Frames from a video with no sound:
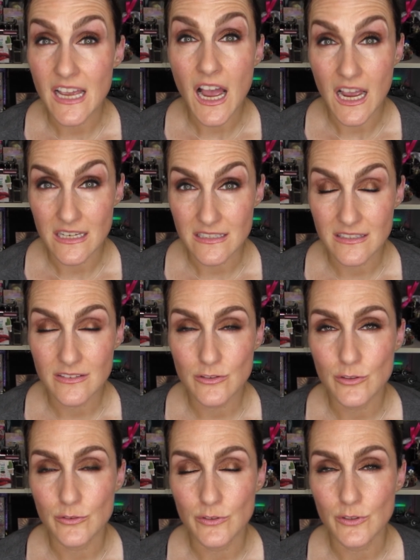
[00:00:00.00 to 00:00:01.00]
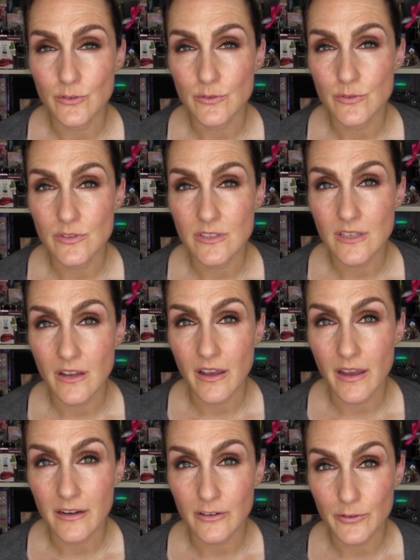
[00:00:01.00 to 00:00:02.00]
us to use
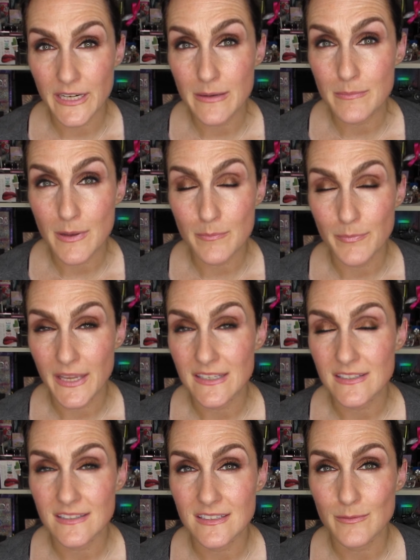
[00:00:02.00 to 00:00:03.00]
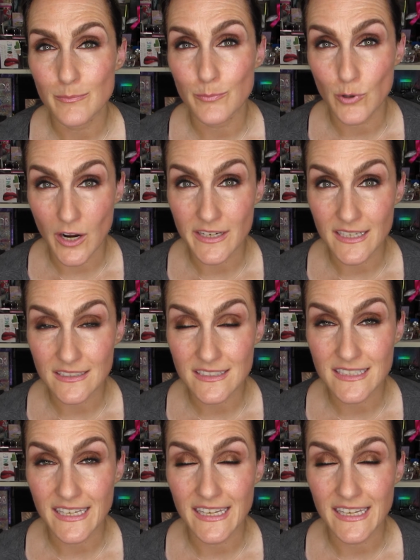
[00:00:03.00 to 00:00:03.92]
cream-based products